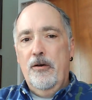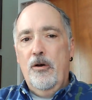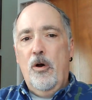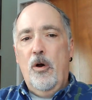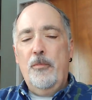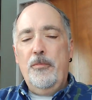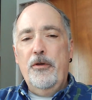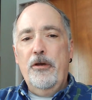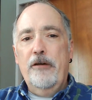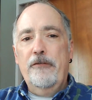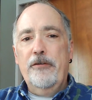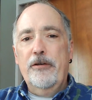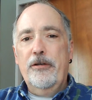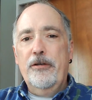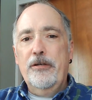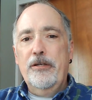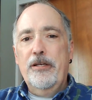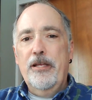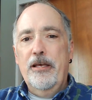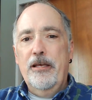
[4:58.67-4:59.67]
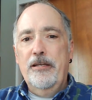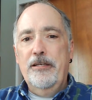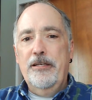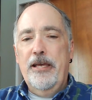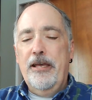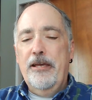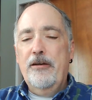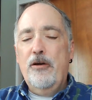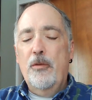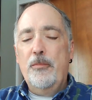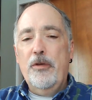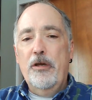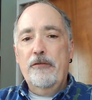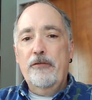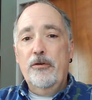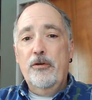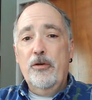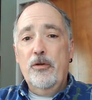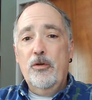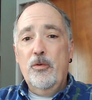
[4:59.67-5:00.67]
Hope you have a good day. Hope you have
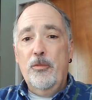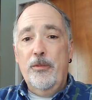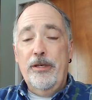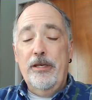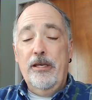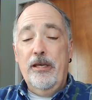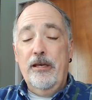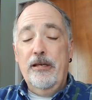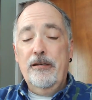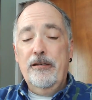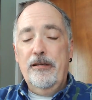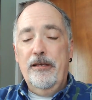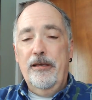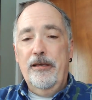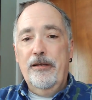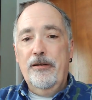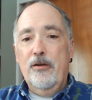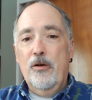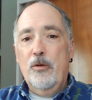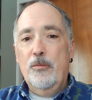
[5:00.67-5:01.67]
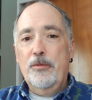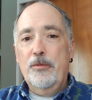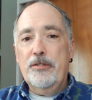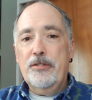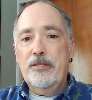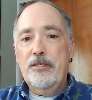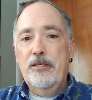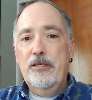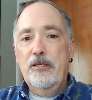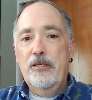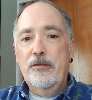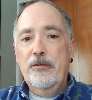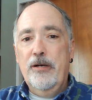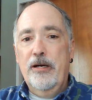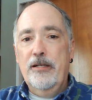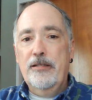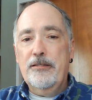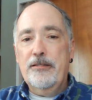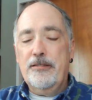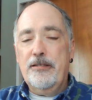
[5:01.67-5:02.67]
a good weekend, and hope to see you
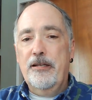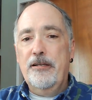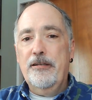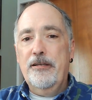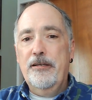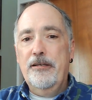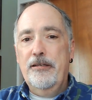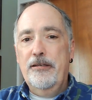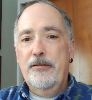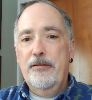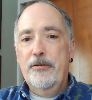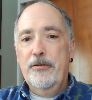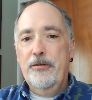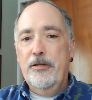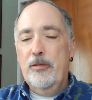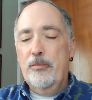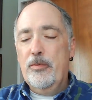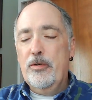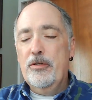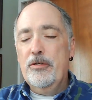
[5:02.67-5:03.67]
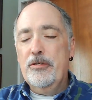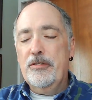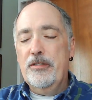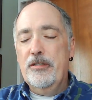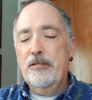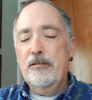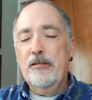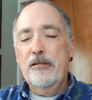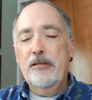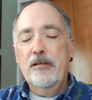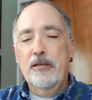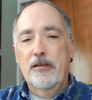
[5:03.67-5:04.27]
on Sunday either in person